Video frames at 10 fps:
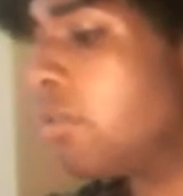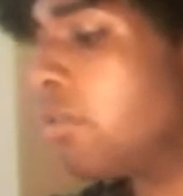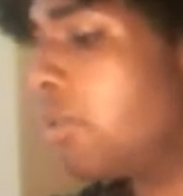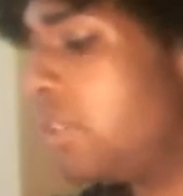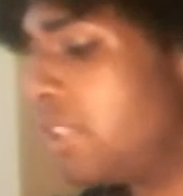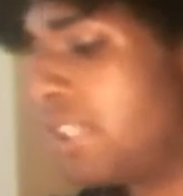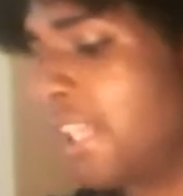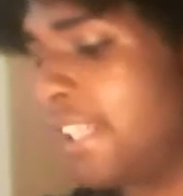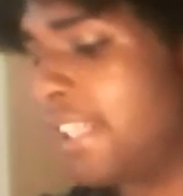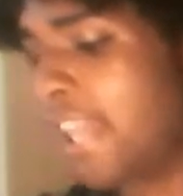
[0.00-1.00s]
we used to
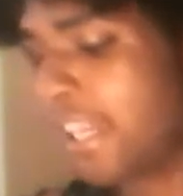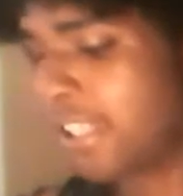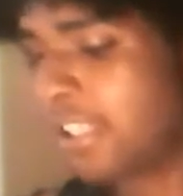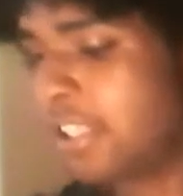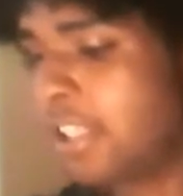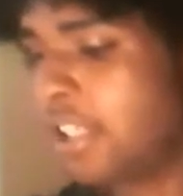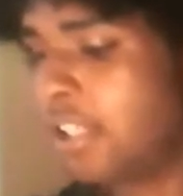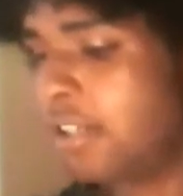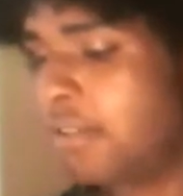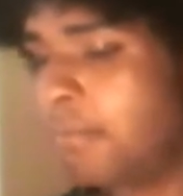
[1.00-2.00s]
like text
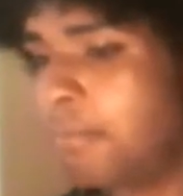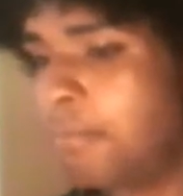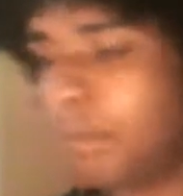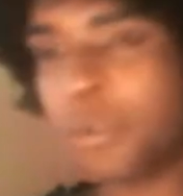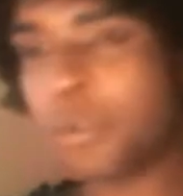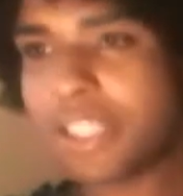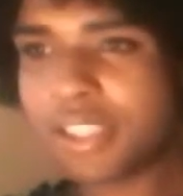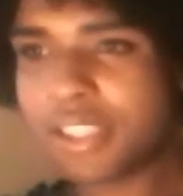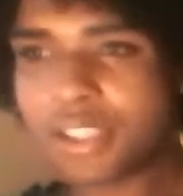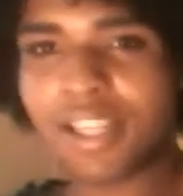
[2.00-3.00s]

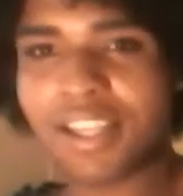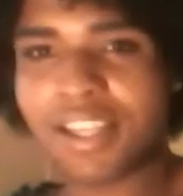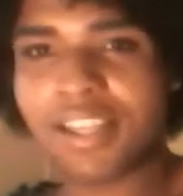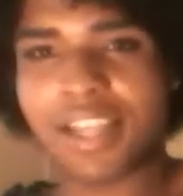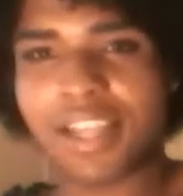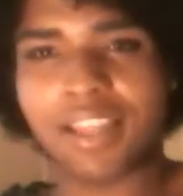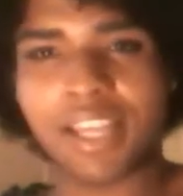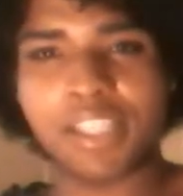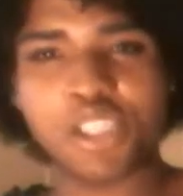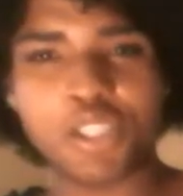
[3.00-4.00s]
boys that
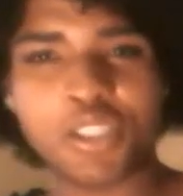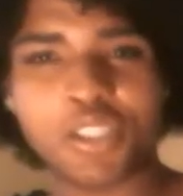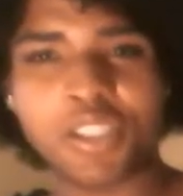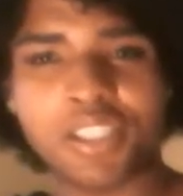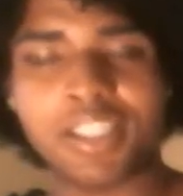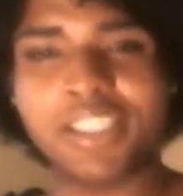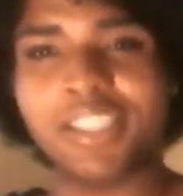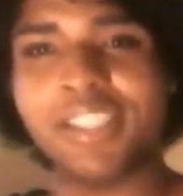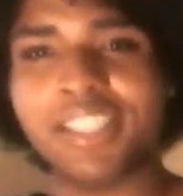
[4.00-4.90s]
liked her. Like she'd